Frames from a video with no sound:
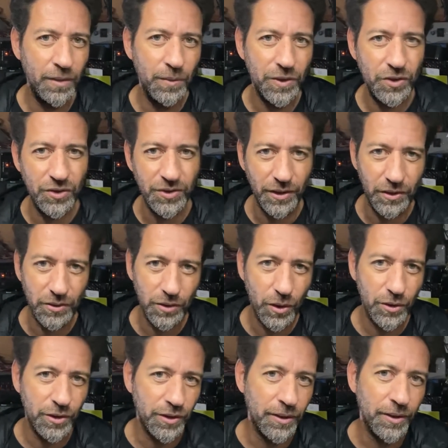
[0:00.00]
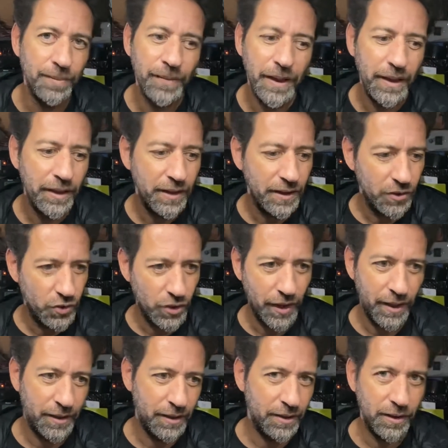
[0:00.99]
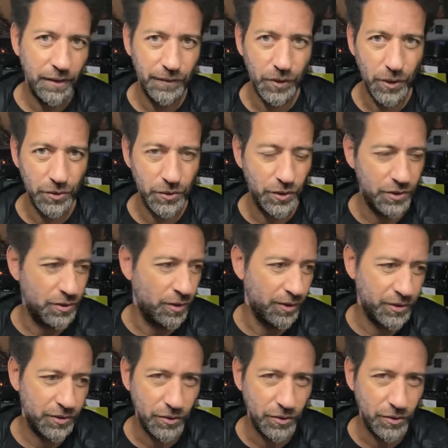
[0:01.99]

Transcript: which is a Kroger chain of grocery stores.